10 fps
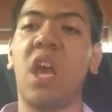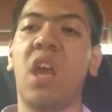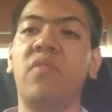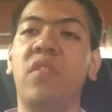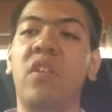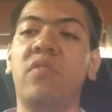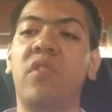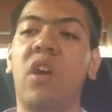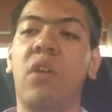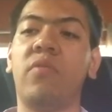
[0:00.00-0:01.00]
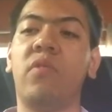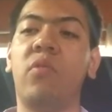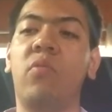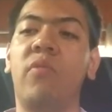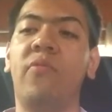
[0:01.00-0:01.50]
and then they have
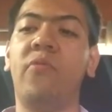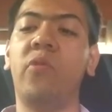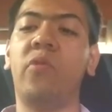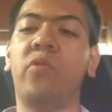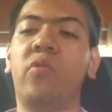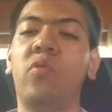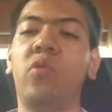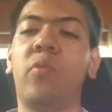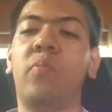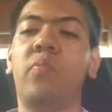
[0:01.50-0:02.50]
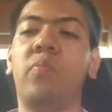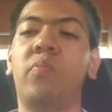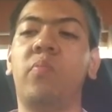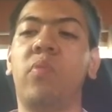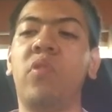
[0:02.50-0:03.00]
to reveal to the
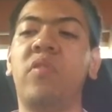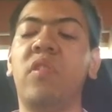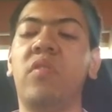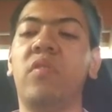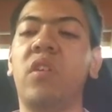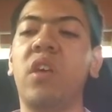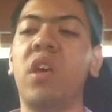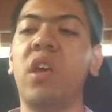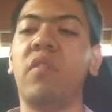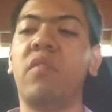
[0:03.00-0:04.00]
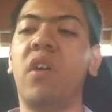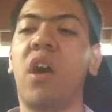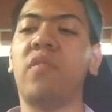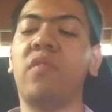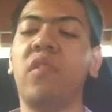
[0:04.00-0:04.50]
printed
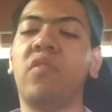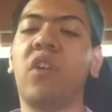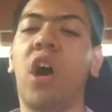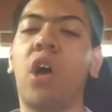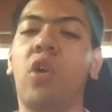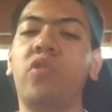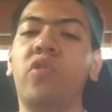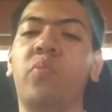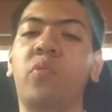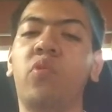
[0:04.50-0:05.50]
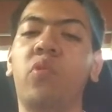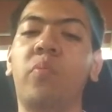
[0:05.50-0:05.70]
that the Thai autism